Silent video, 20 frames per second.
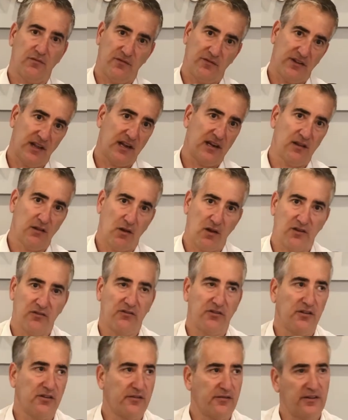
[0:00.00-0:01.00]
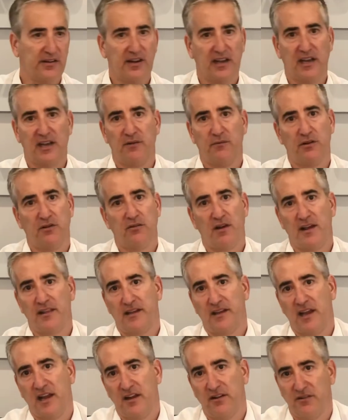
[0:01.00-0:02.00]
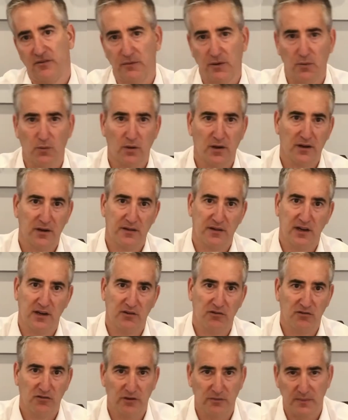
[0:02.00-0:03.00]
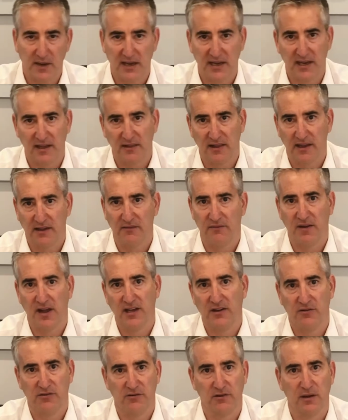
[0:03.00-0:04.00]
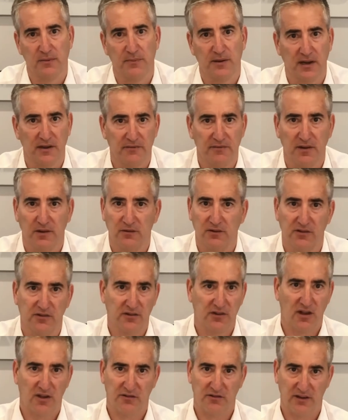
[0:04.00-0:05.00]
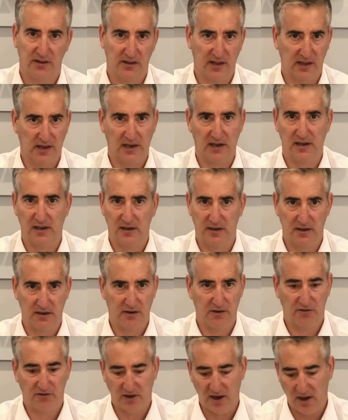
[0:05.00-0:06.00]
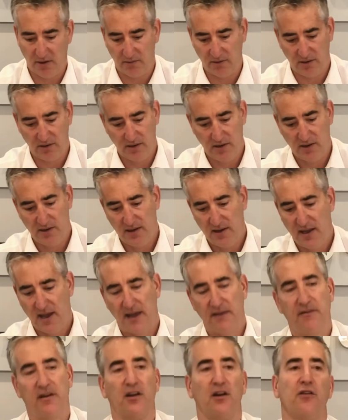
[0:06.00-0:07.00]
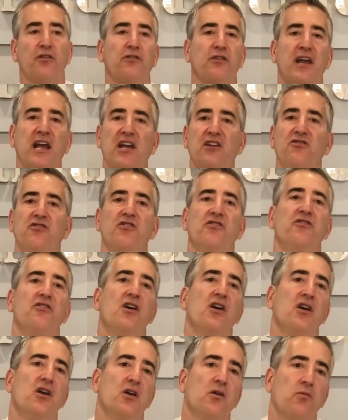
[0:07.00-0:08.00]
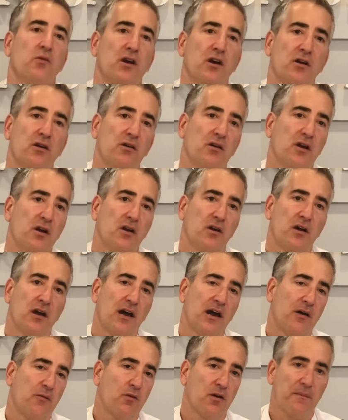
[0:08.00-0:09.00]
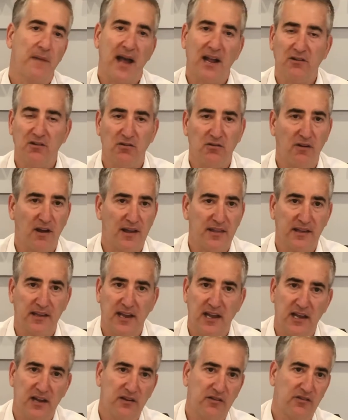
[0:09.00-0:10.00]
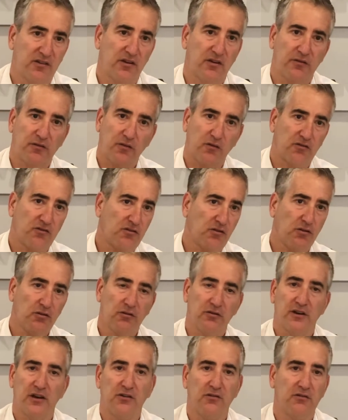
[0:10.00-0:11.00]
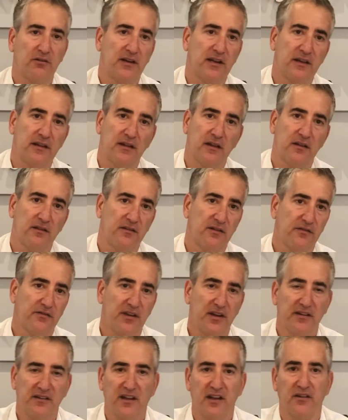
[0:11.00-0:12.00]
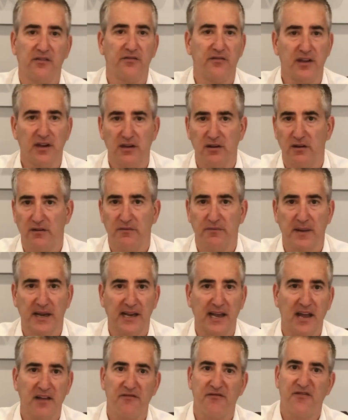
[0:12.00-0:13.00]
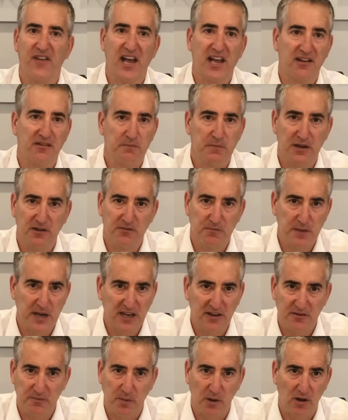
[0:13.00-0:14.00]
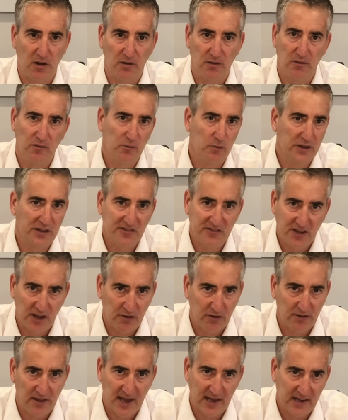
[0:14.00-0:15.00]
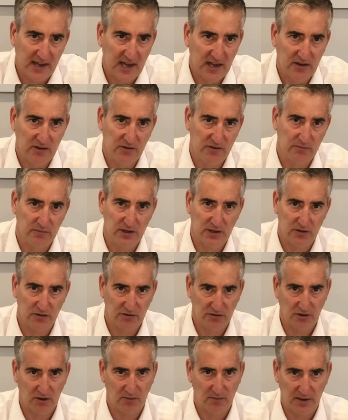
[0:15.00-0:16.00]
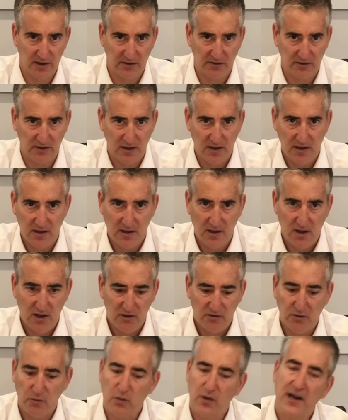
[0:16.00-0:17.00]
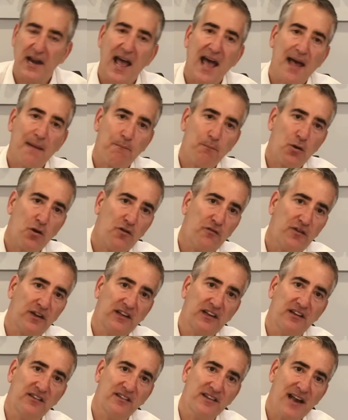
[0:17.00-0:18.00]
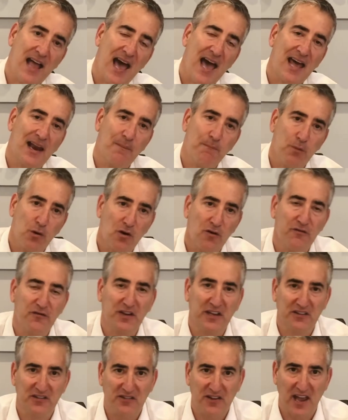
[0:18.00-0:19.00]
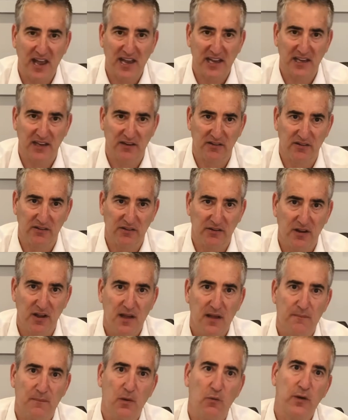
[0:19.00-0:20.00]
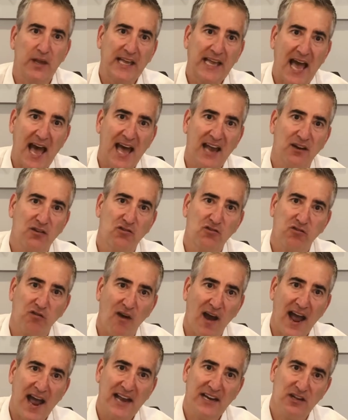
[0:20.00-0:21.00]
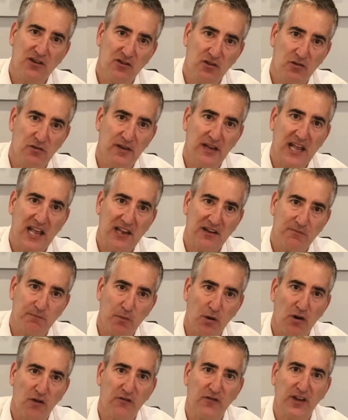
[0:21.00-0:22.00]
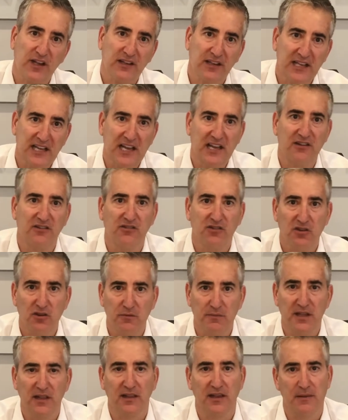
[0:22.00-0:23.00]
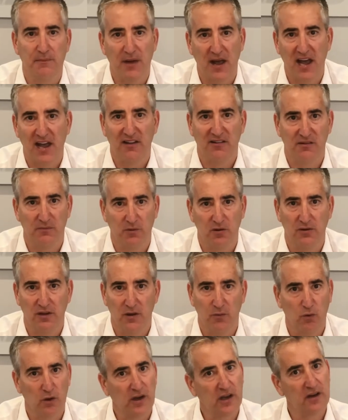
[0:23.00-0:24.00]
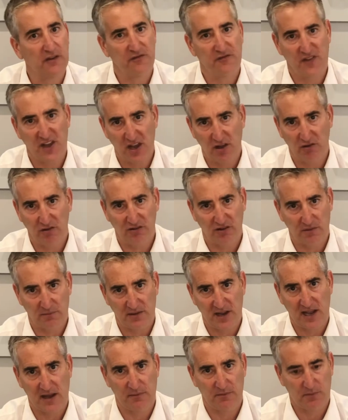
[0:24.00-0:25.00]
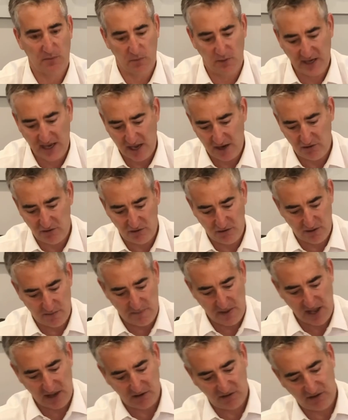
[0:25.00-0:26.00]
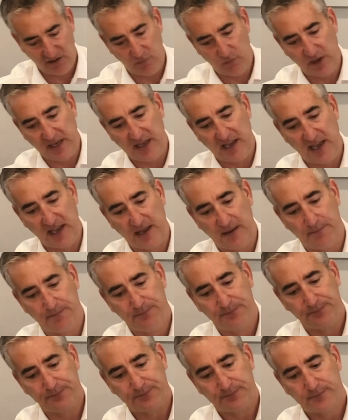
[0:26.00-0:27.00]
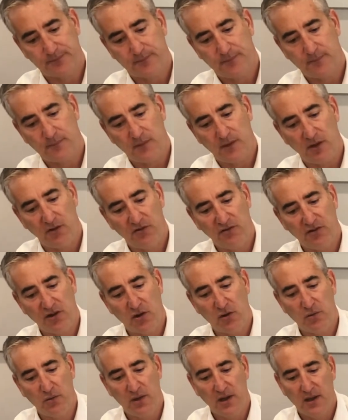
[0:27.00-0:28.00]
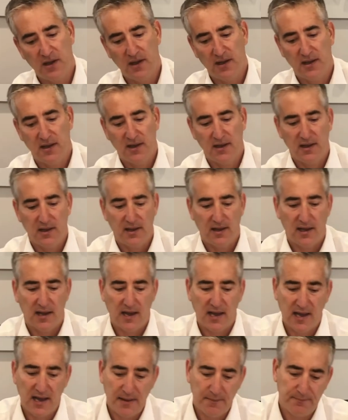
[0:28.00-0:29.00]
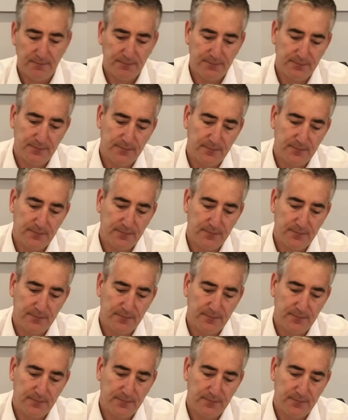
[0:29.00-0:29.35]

said he lost use of his hand, and we tried the case and we won, and then he shook my hand like a vice grip, and I felt disgusting, like I needed a shower. I've had other cases where we're about to try the case, for shoulder injury, and the defense has video of my guy fast pitch baseball. We settle that case to reduce our risk. So we're not perfect. It's not a perfect science, but we got to try to do it as perfectly as humanly possible. And we're going to fail sometimes, but we got to do the best that we can. So, I've